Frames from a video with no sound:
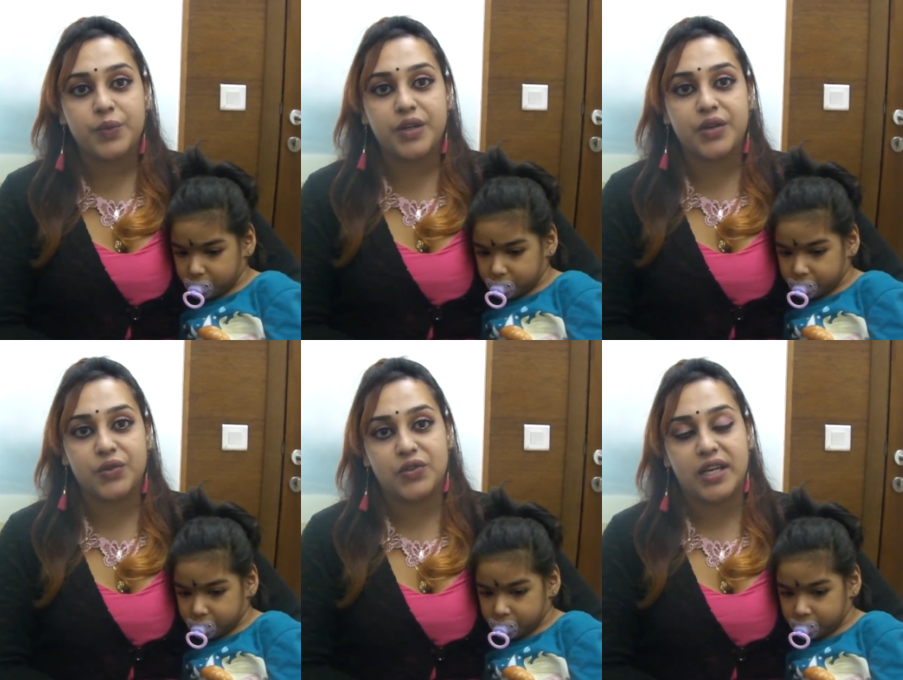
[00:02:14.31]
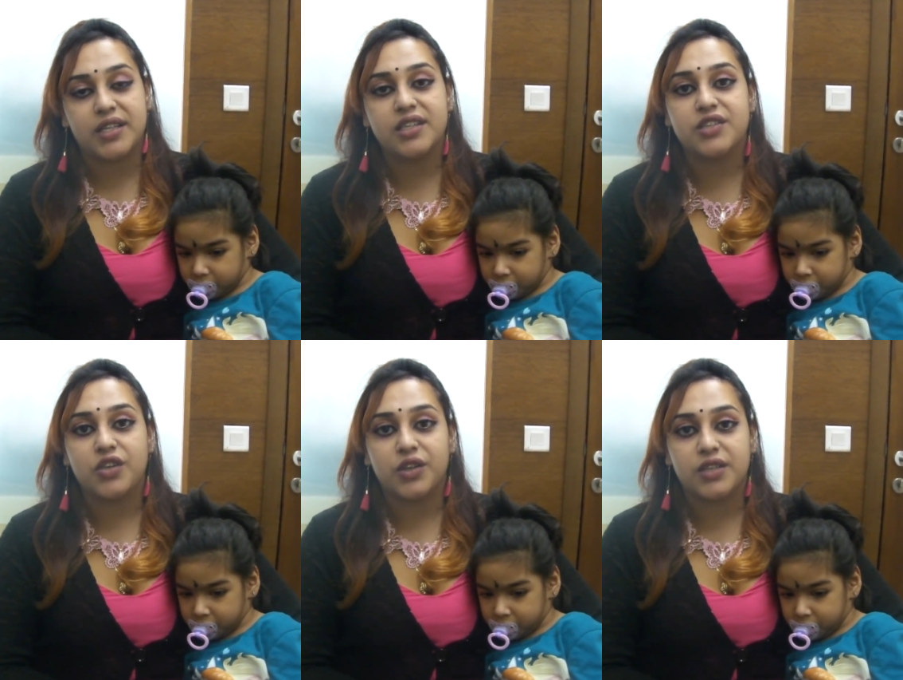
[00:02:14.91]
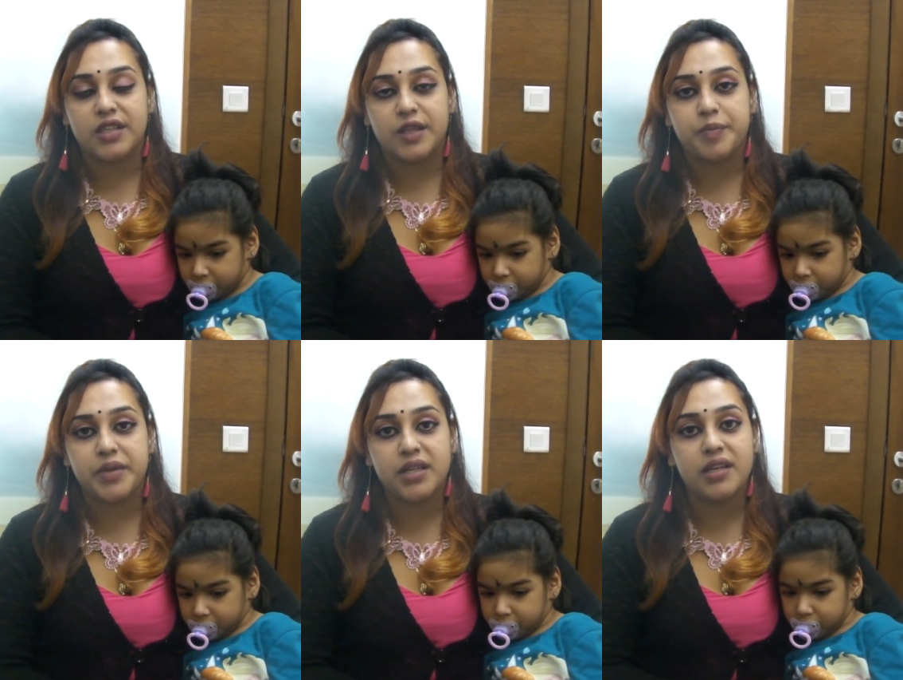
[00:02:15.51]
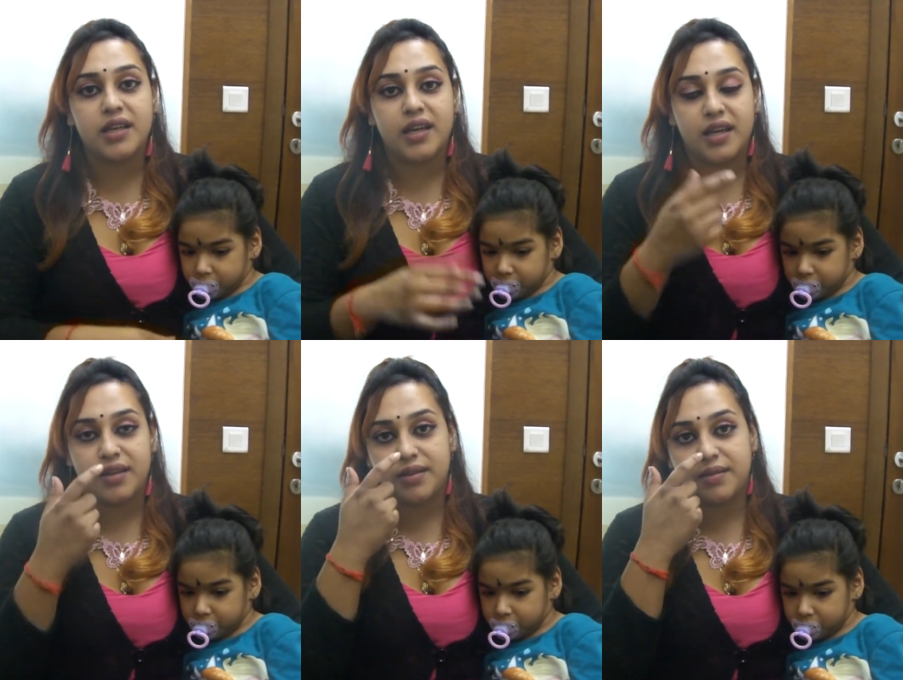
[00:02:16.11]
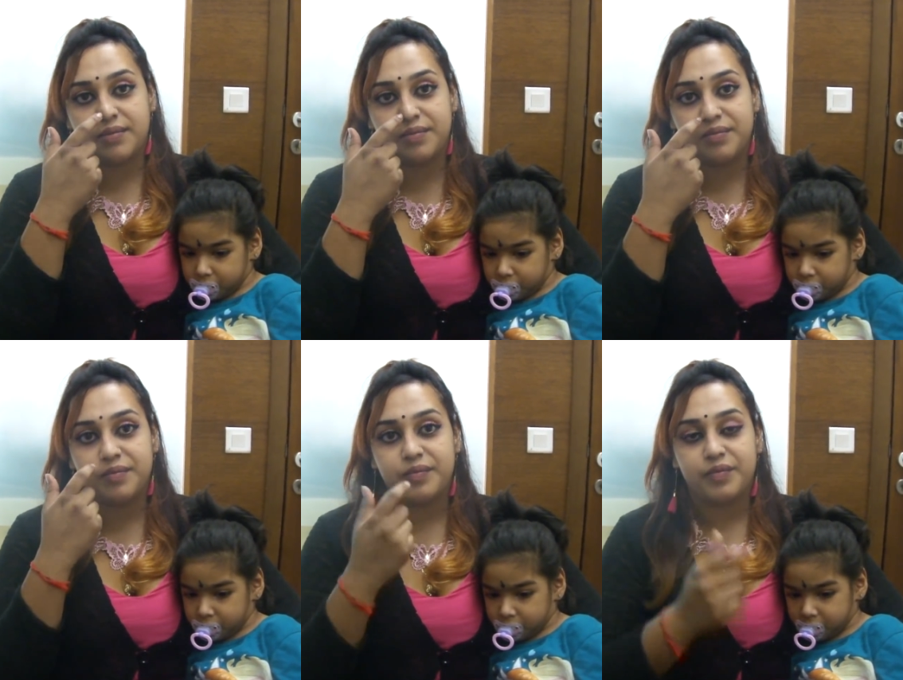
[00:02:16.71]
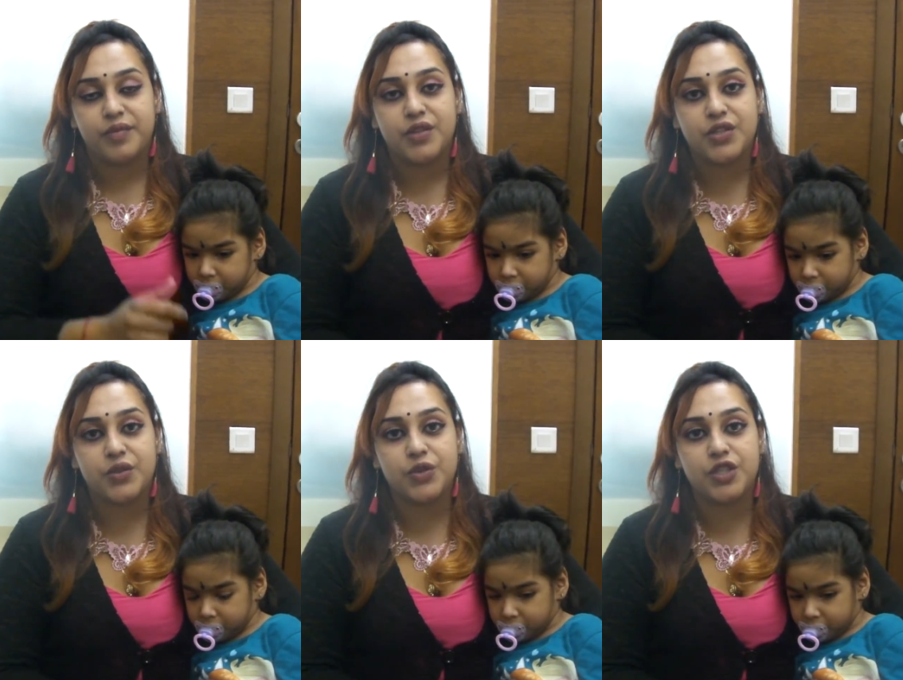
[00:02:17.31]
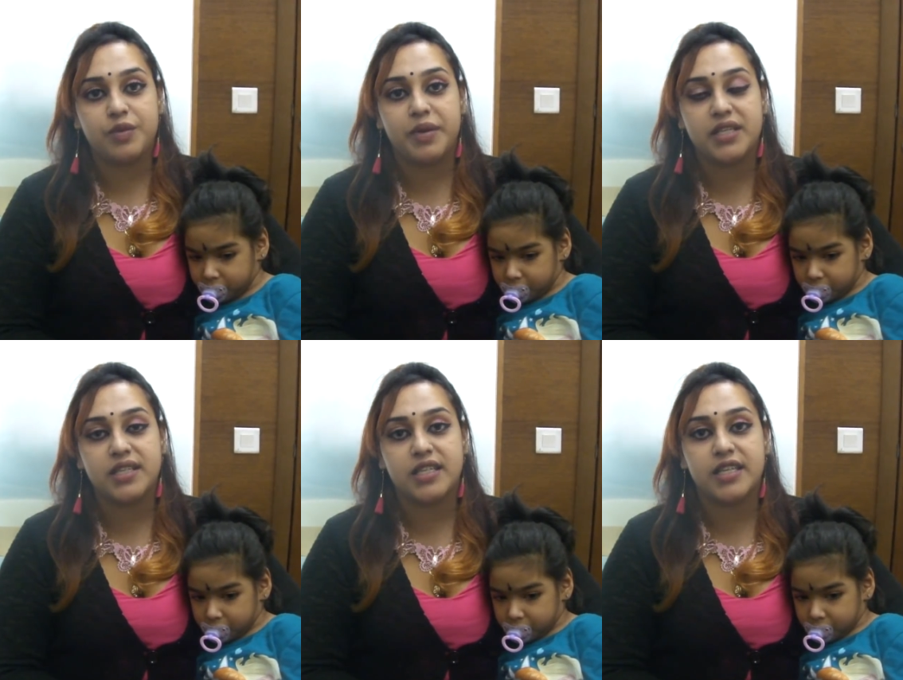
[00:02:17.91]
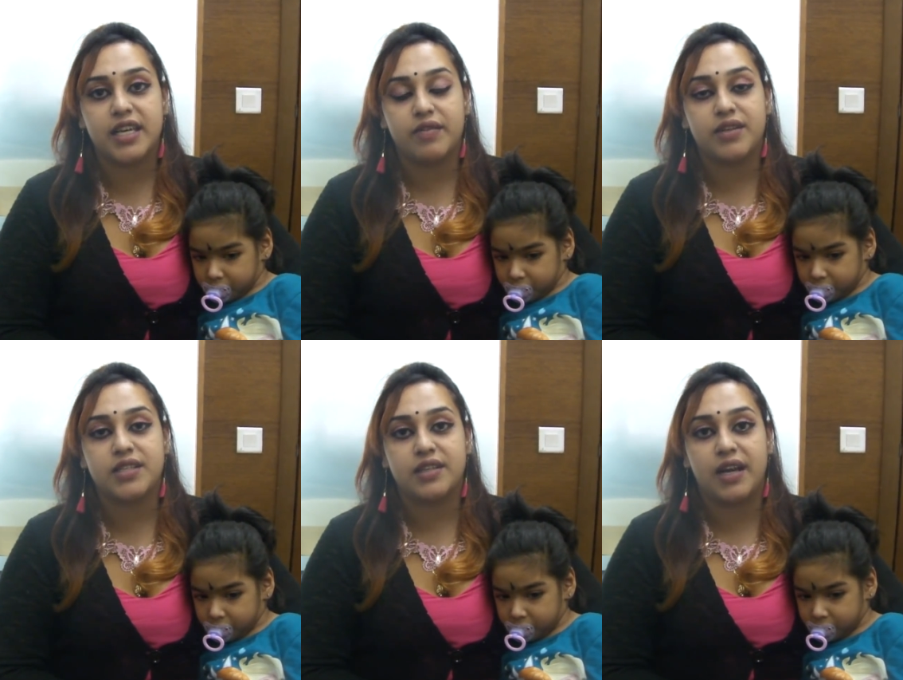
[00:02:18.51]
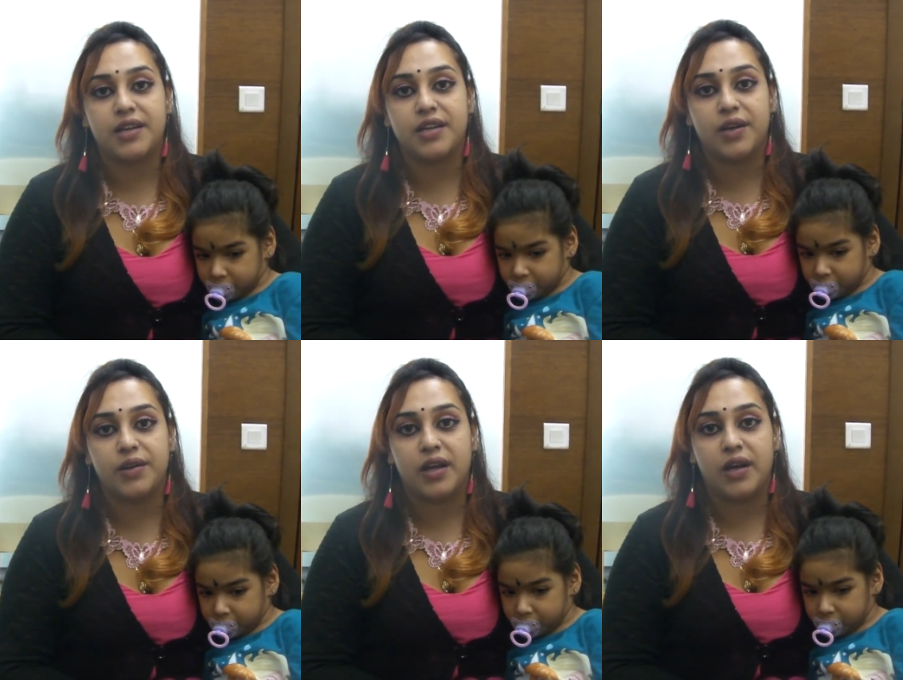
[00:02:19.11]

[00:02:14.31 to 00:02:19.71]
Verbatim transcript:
Speaker 1: We contacted Doctor Lupi, um, so she basically gave us a rundown